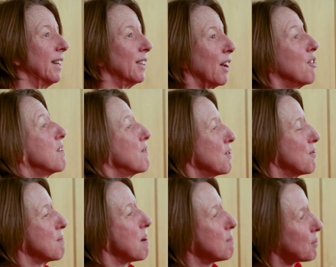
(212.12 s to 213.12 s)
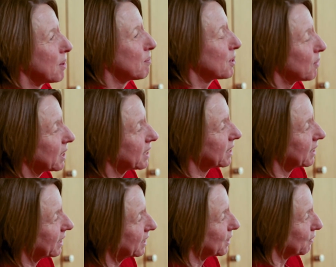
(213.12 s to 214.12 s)
I even remember when we went to the
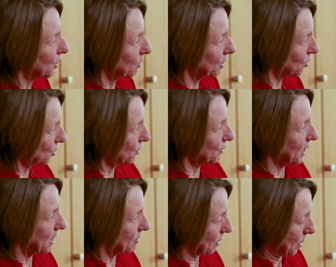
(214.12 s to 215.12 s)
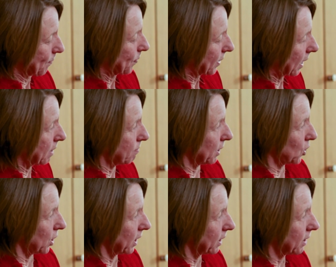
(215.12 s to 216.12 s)
interview, I drove down in my
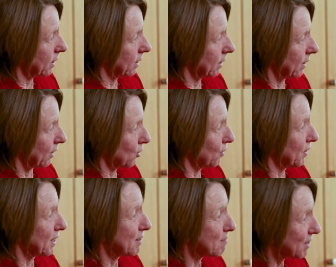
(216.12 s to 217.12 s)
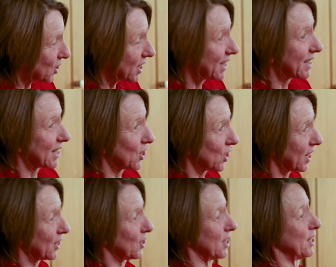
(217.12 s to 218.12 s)
jeans and
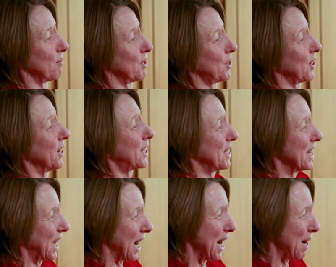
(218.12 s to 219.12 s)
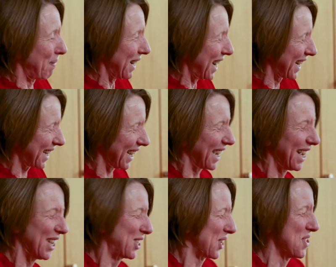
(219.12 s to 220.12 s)
changed into a skirt in the car park. I
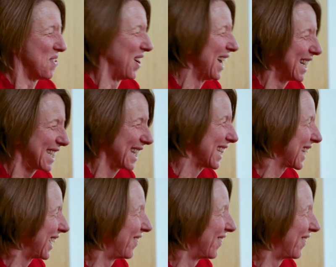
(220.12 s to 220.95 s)
don't know why I did that.